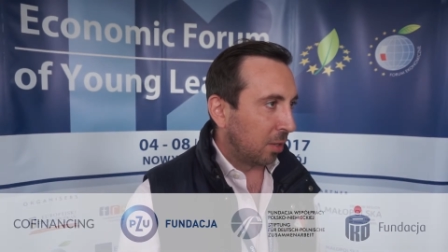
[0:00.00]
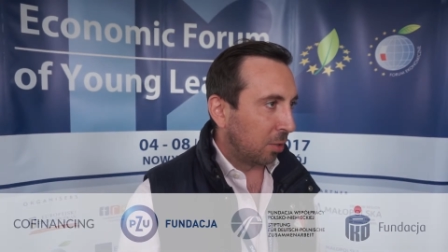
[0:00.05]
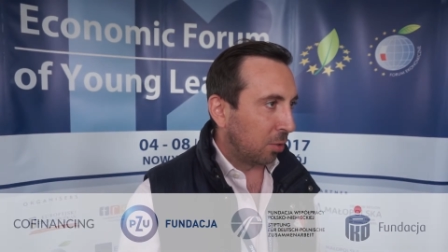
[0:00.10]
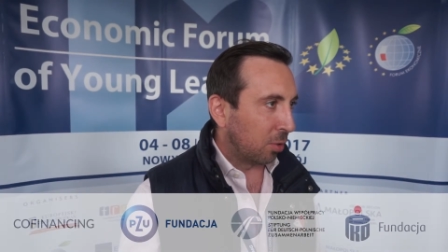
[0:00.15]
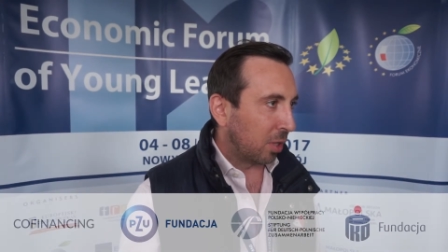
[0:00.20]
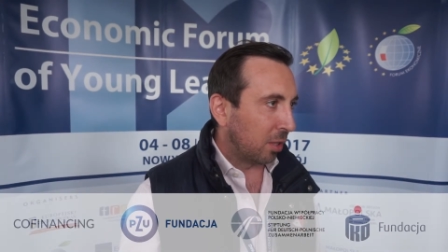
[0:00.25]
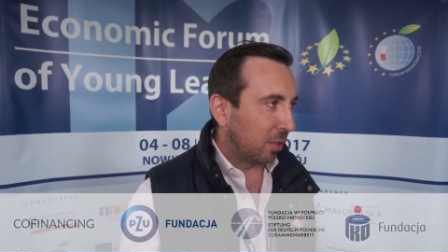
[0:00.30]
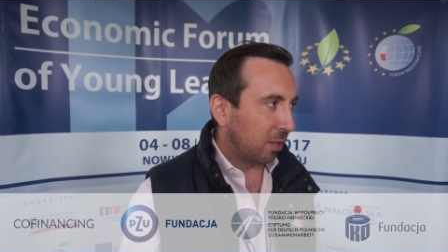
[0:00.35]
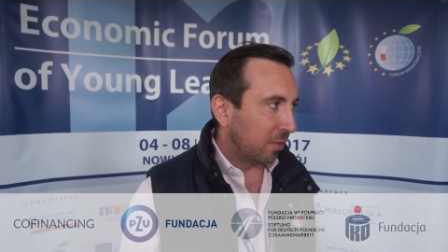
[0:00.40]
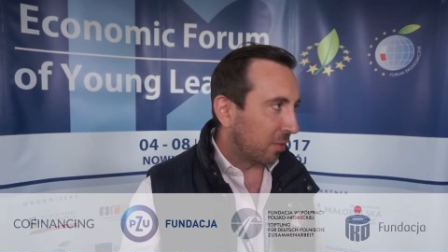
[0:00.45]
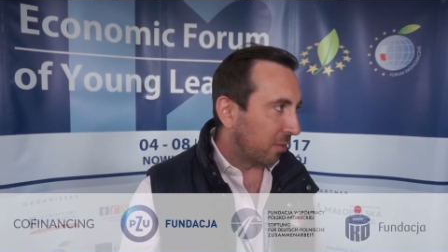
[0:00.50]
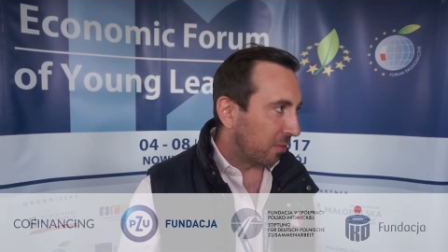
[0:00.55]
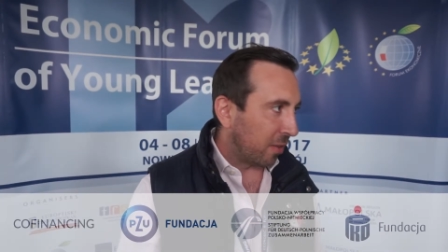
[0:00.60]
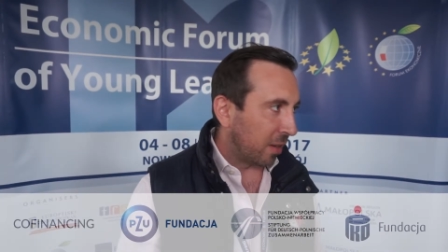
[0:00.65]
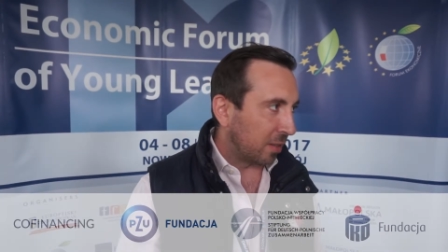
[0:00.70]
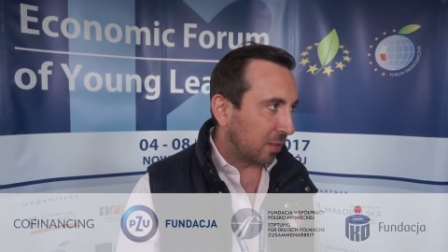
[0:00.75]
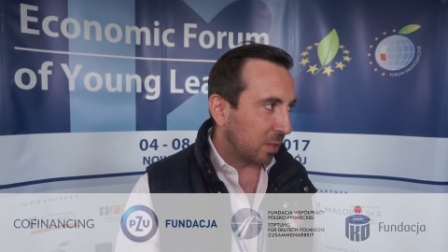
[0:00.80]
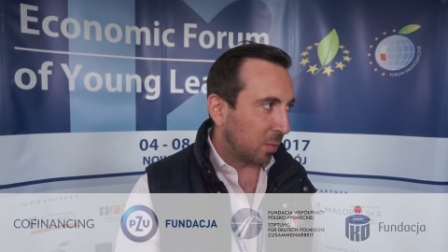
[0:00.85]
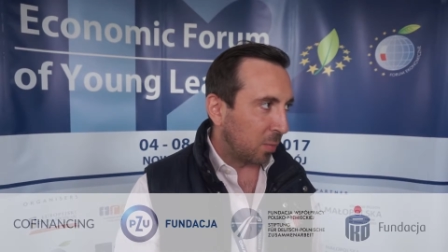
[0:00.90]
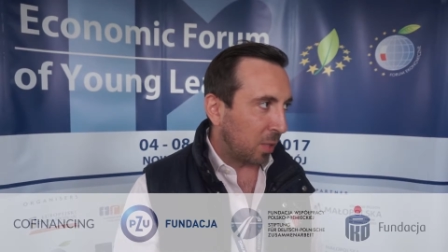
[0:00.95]
You can even
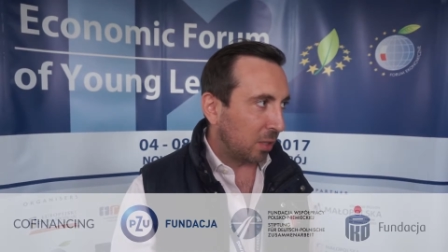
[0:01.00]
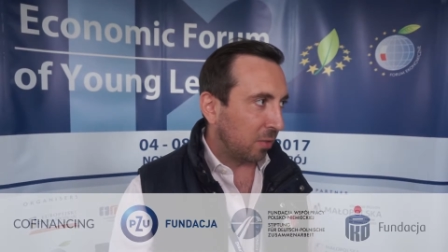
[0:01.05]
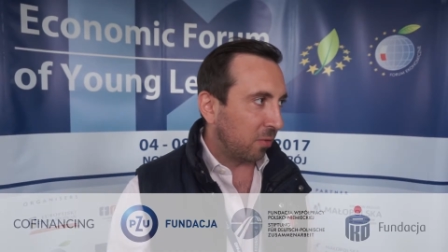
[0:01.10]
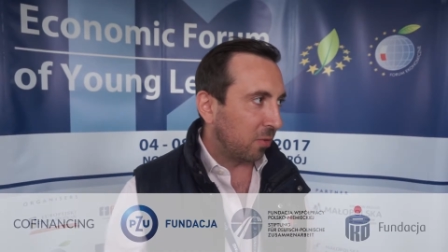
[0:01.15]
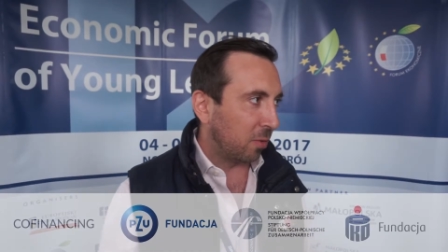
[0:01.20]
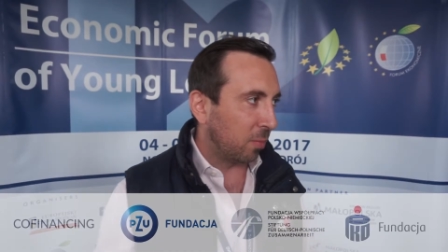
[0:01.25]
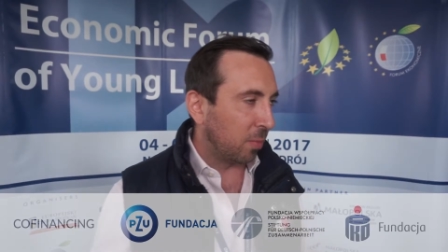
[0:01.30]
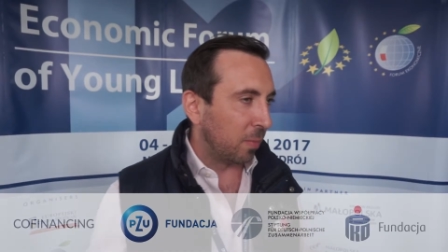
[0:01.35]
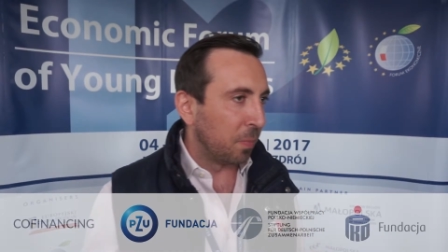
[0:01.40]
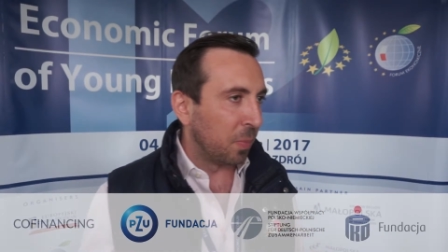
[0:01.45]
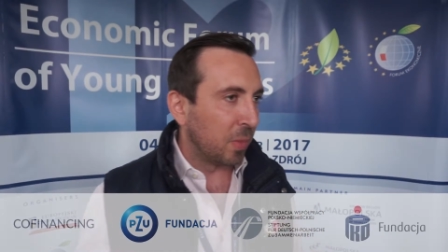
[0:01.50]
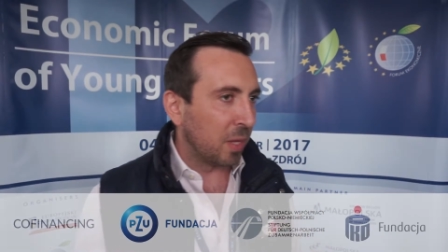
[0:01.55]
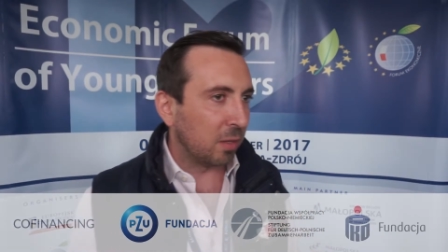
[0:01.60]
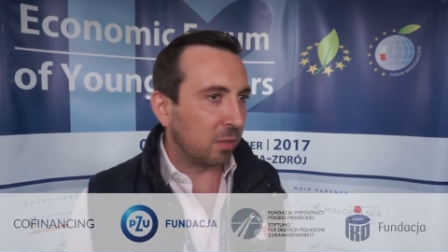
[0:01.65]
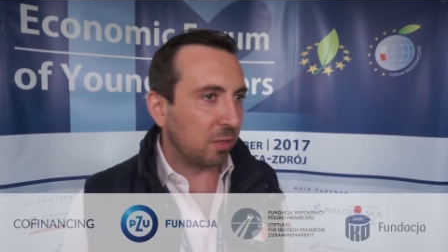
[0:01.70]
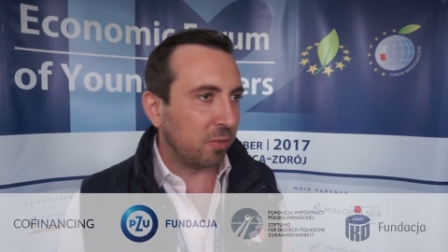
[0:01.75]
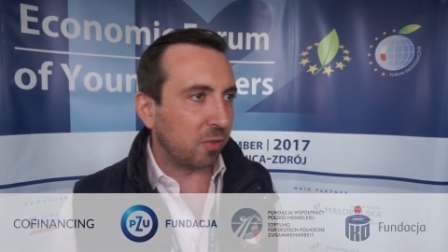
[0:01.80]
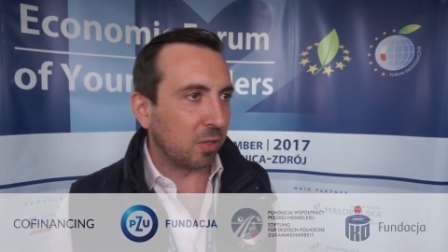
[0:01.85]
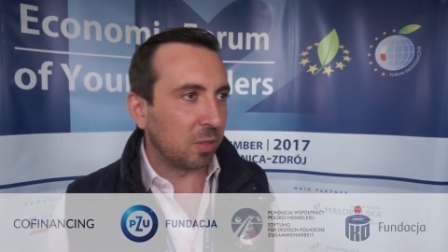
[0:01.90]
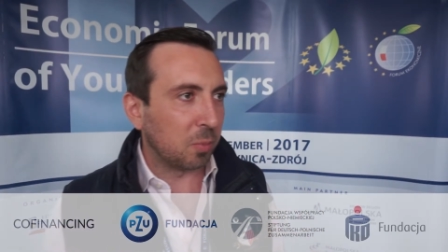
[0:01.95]
find somebody from
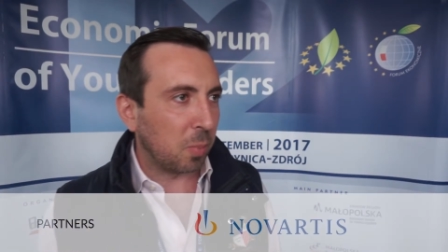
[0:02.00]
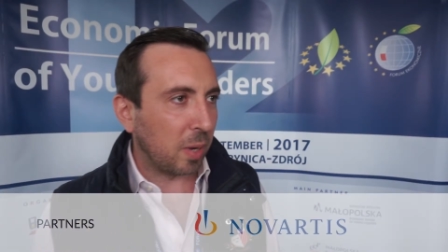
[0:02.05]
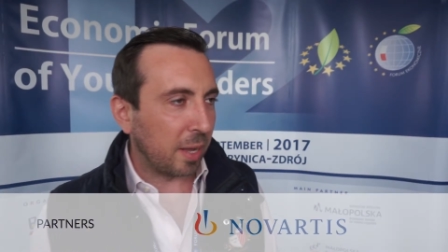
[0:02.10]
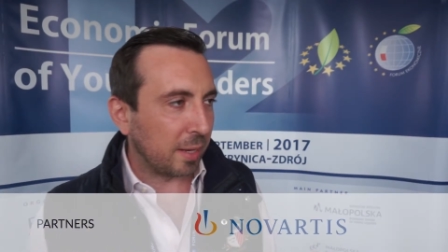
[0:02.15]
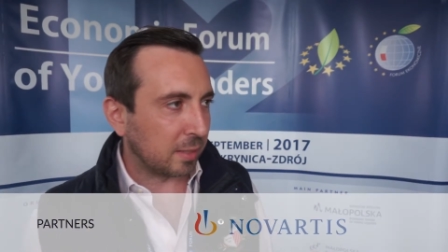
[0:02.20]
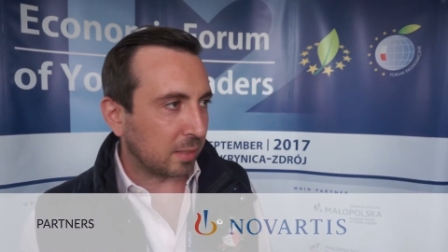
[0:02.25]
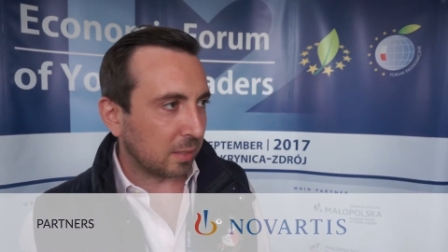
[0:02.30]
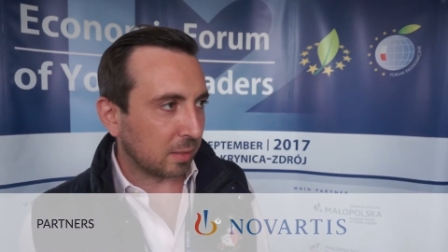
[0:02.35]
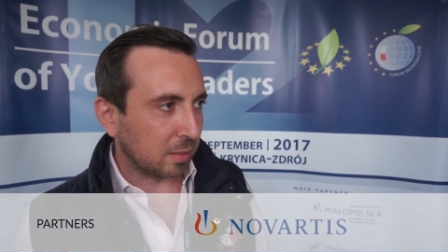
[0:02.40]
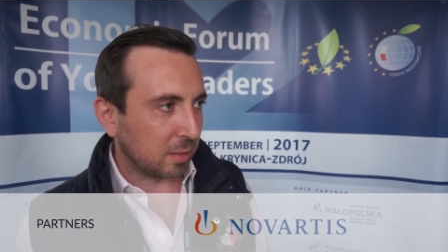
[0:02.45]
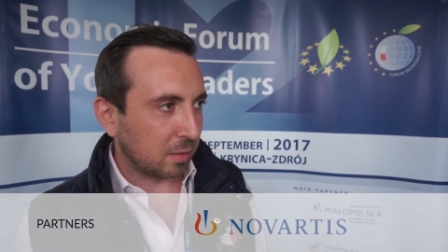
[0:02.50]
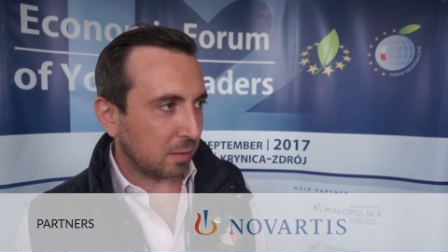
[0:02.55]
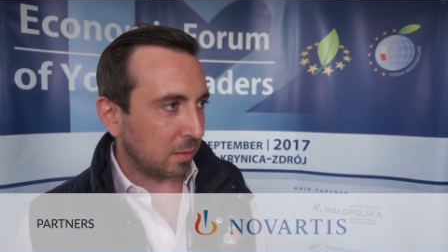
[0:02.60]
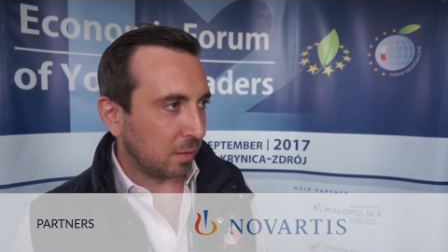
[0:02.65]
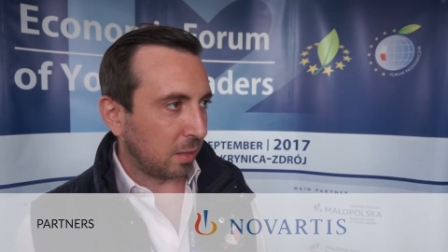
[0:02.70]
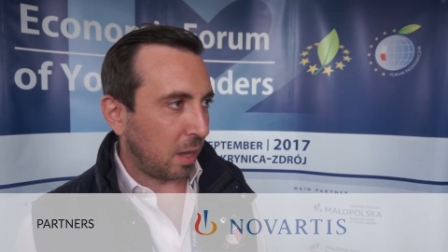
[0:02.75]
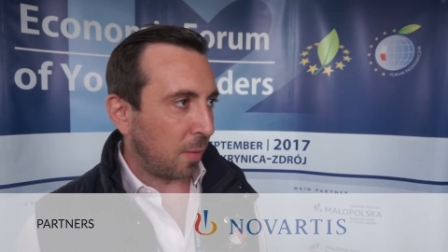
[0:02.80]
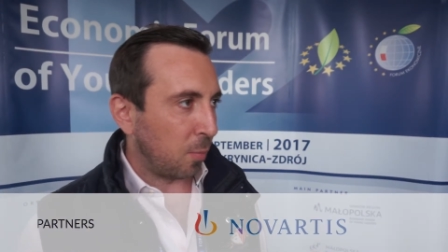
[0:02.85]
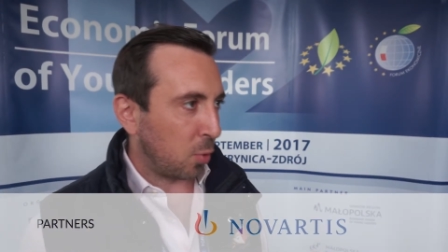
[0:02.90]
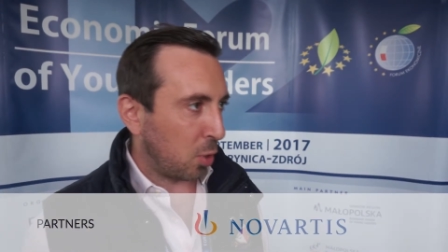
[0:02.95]
different places
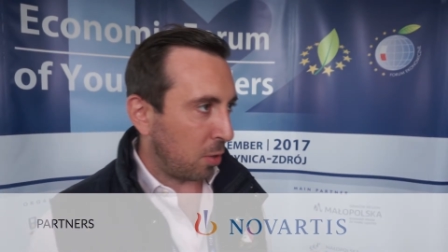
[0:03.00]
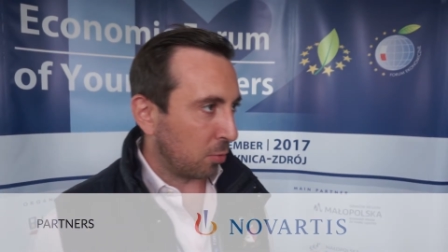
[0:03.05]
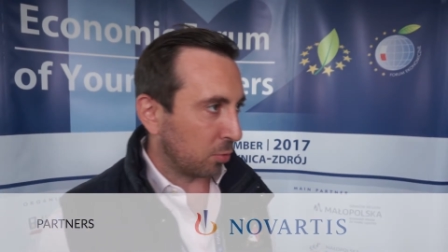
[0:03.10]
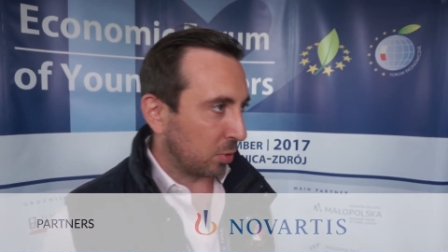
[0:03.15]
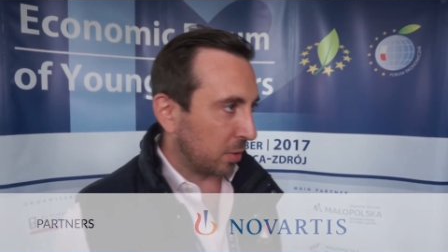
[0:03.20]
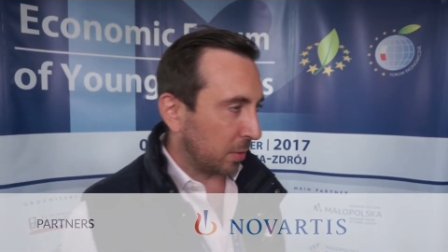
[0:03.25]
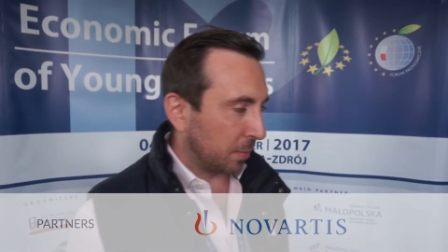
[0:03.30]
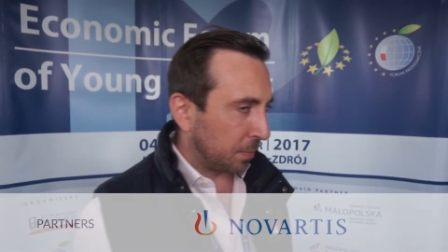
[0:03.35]
abroad.